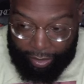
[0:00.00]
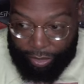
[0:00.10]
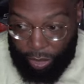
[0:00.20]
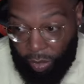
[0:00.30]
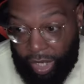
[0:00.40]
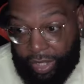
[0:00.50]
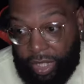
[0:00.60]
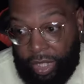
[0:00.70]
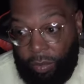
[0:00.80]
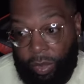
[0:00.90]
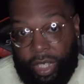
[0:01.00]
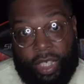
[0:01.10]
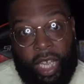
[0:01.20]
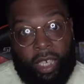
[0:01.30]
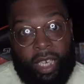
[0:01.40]
So when I seen it
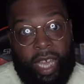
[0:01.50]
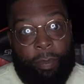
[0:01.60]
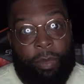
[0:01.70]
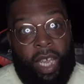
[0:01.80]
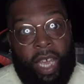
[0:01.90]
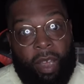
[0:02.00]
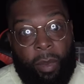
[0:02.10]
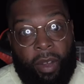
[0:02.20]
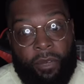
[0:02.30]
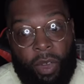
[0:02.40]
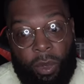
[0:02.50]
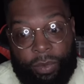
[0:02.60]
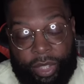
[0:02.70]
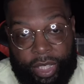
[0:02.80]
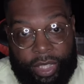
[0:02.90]
restocked, I happened to have my
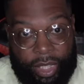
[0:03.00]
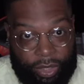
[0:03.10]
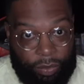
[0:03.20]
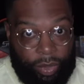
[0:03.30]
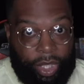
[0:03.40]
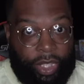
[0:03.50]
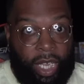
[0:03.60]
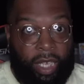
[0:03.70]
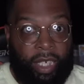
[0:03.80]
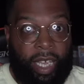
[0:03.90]
phone just as it restocked,